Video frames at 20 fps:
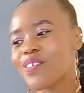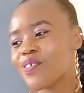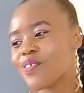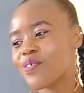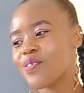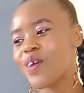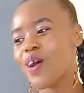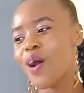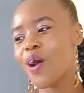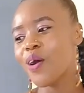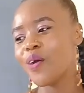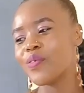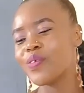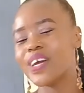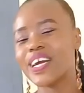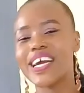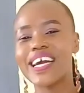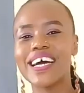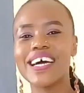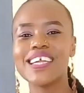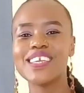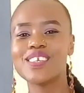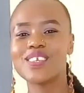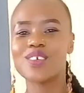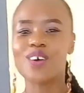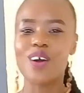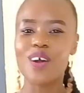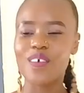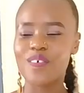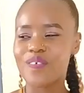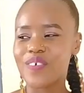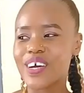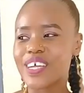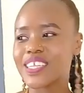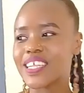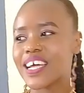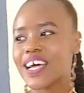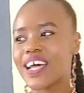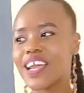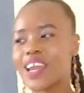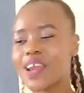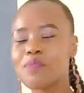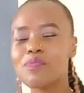so we can talk further.